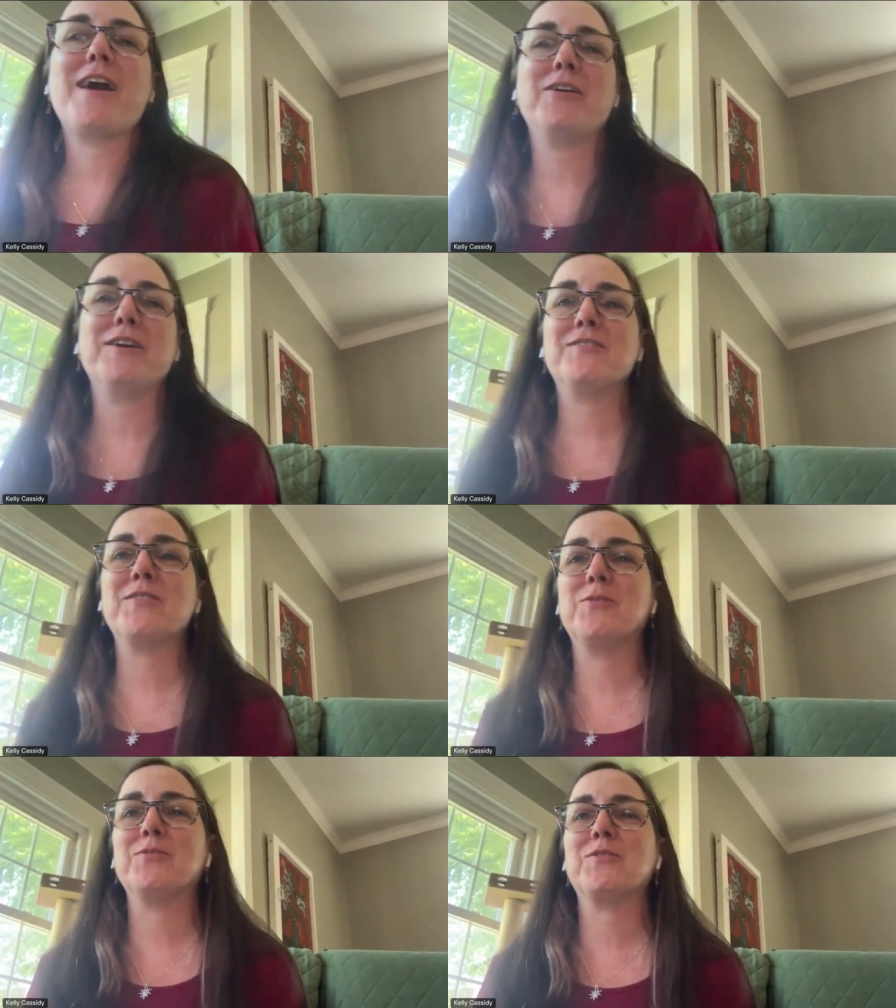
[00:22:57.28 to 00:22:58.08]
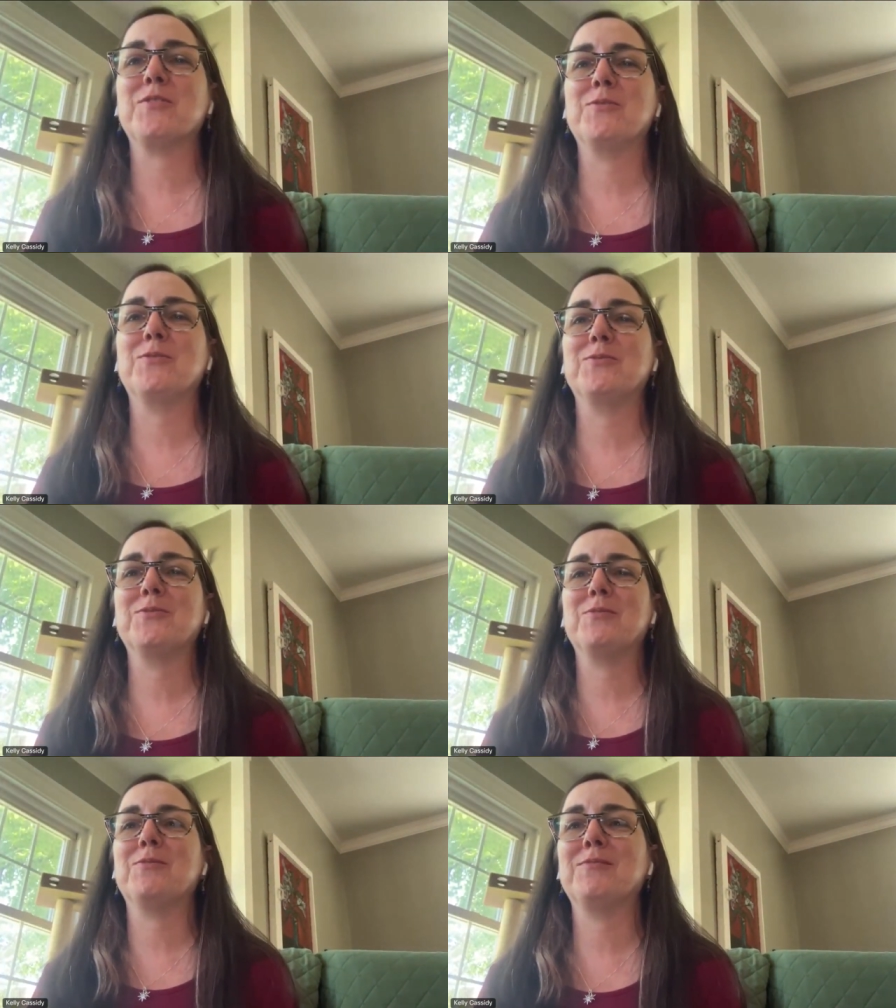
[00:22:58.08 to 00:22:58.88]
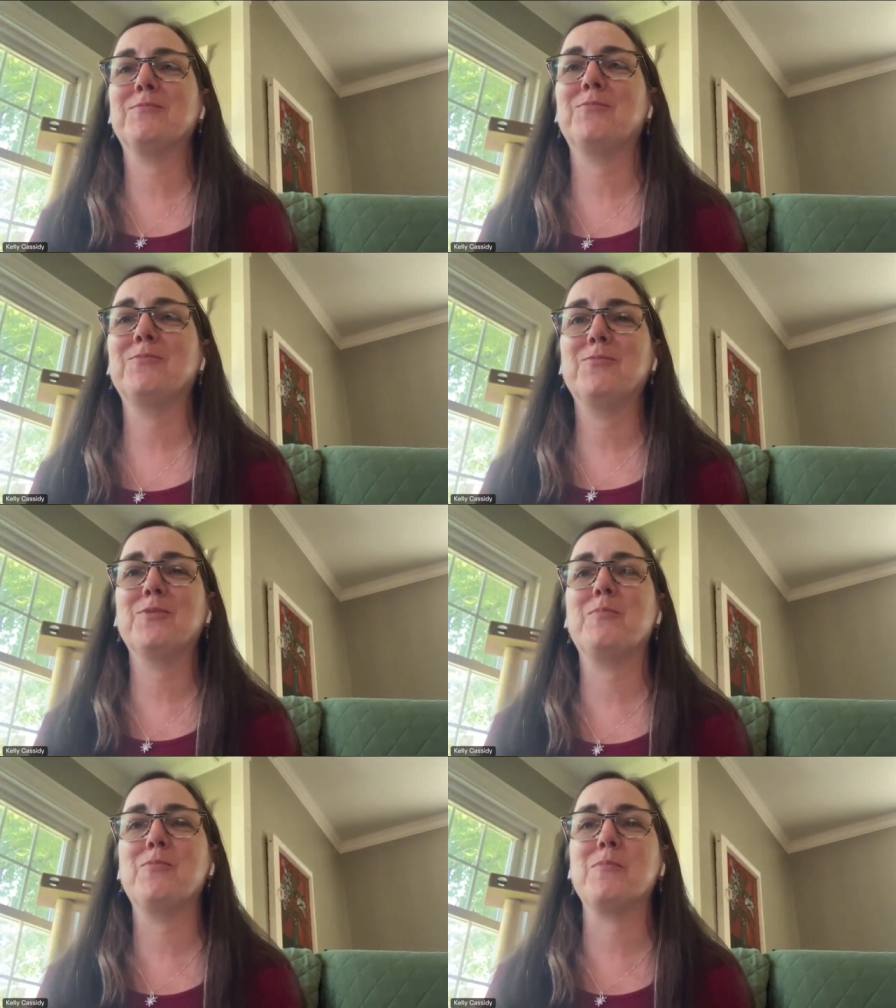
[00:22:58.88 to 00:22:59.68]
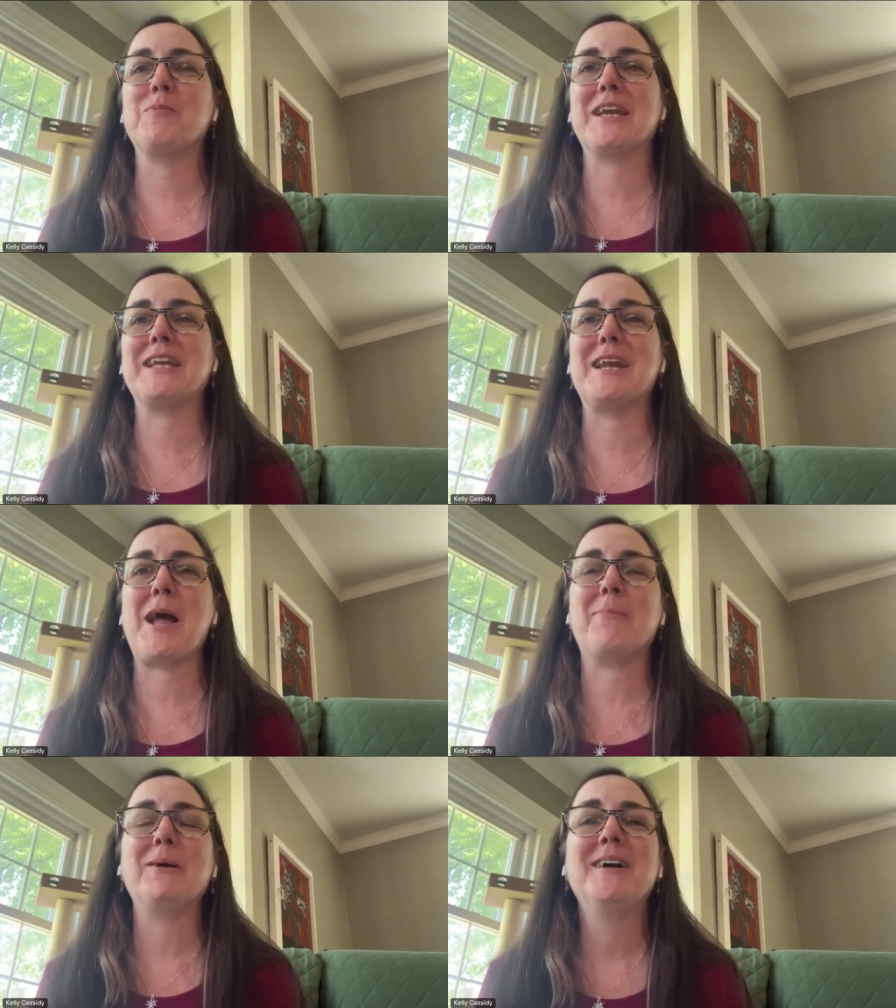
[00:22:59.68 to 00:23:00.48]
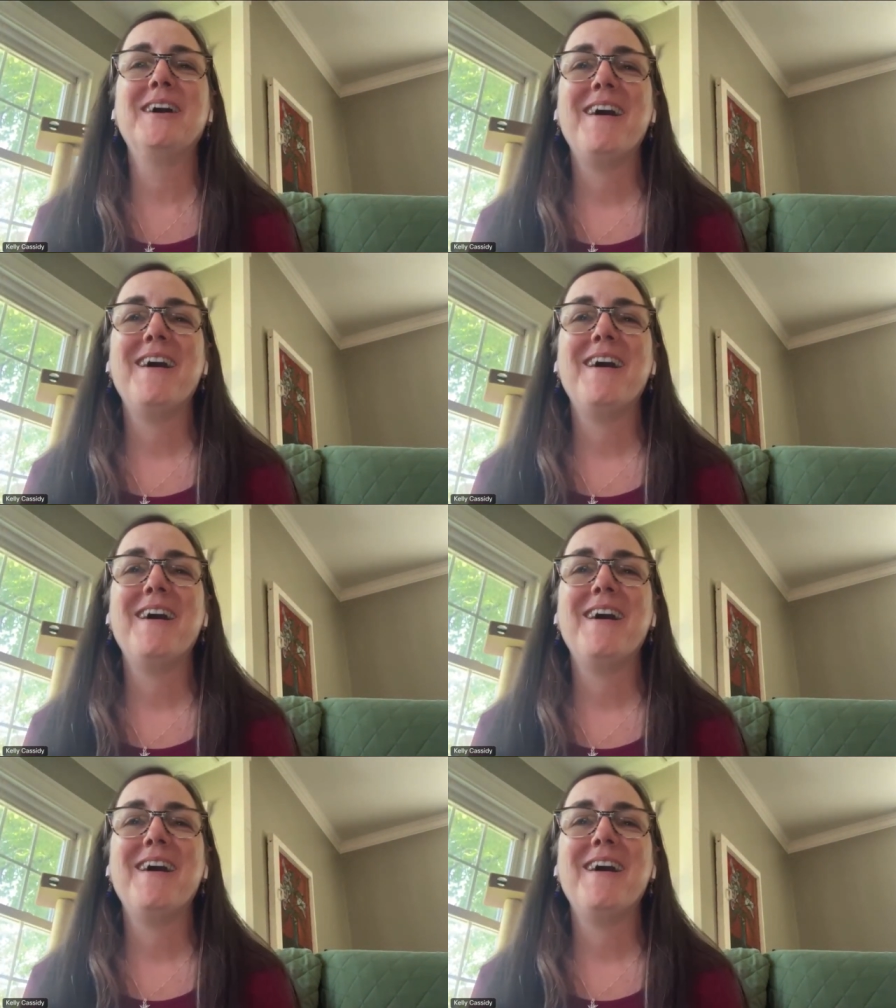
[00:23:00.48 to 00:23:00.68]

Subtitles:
retiring, so we're picking it up.